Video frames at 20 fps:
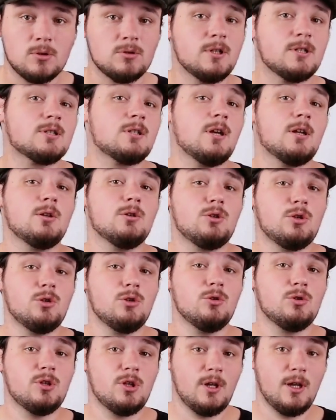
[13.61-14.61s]
But let's get
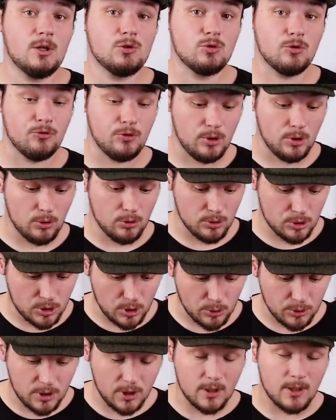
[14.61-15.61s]
into today's review.
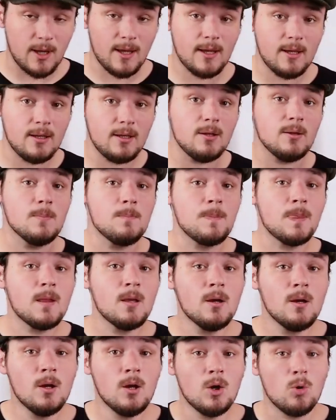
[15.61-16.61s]
So today,
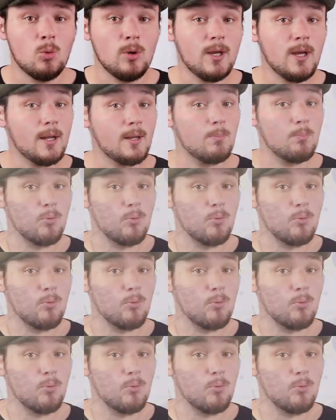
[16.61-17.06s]
we got a